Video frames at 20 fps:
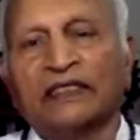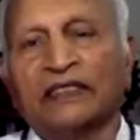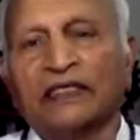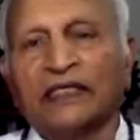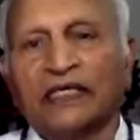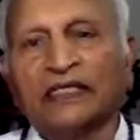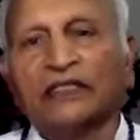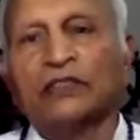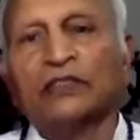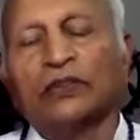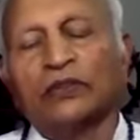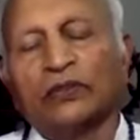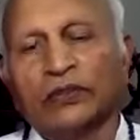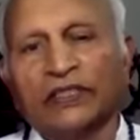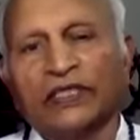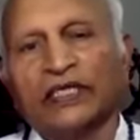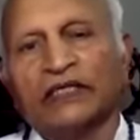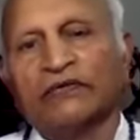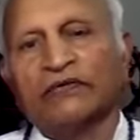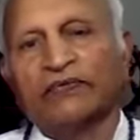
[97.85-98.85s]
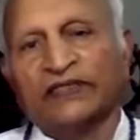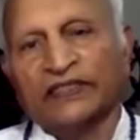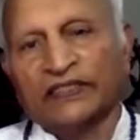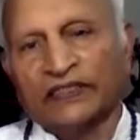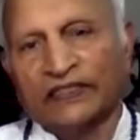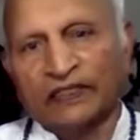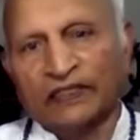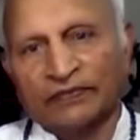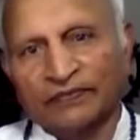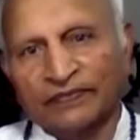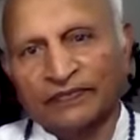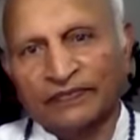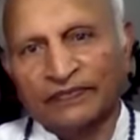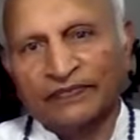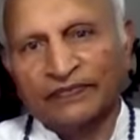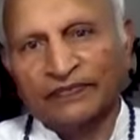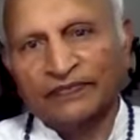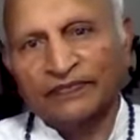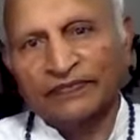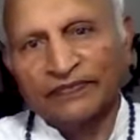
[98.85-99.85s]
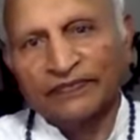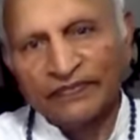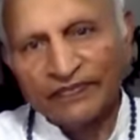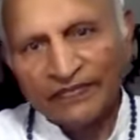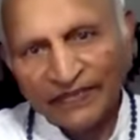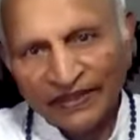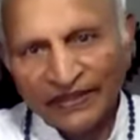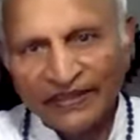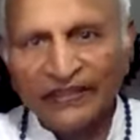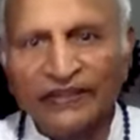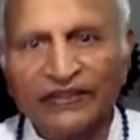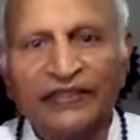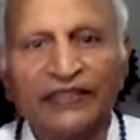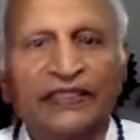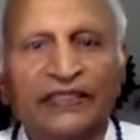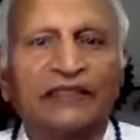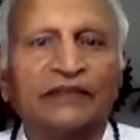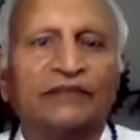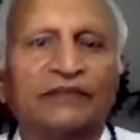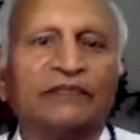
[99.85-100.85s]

into real wisdom. Okay.